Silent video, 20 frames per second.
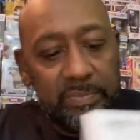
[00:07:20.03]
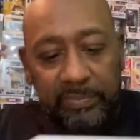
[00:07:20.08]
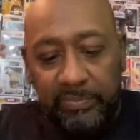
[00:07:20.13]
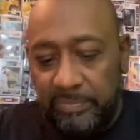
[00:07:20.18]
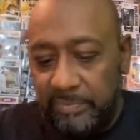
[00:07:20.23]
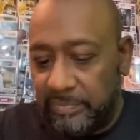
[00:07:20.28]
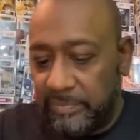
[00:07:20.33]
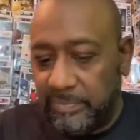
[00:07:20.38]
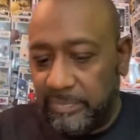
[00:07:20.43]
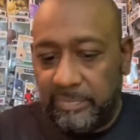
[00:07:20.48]

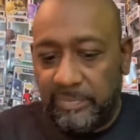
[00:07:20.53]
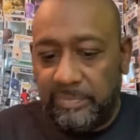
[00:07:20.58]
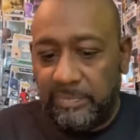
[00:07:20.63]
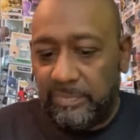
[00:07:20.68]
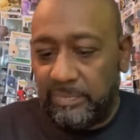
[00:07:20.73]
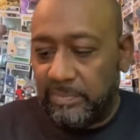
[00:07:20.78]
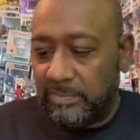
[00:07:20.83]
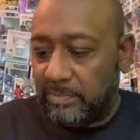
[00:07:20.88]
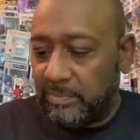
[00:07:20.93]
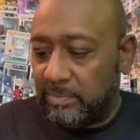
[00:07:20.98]

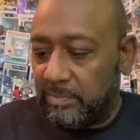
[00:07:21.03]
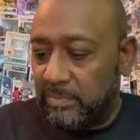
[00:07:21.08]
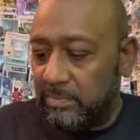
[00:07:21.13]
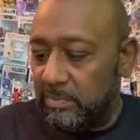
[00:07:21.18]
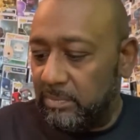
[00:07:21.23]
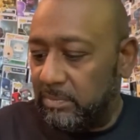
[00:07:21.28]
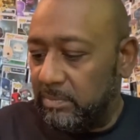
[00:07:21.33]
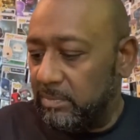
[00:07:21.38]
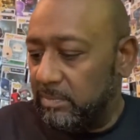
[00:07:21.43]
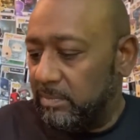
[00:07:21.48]

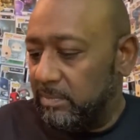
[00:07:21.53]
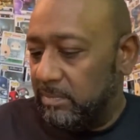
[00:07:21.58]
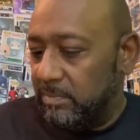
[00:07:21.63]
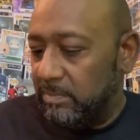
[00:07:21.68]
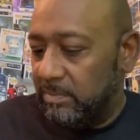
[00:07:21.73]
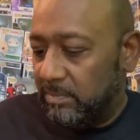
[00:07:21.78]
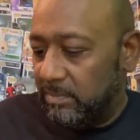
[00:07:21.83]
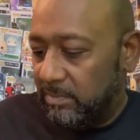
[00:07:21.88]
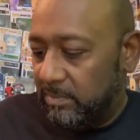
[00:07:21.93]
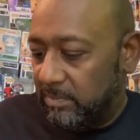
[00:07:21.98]

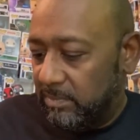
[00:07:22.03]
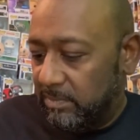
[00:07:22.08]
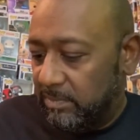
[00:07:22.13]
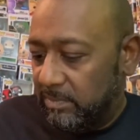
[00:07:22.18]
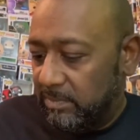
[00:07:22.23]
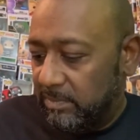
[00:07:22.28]
[no speech]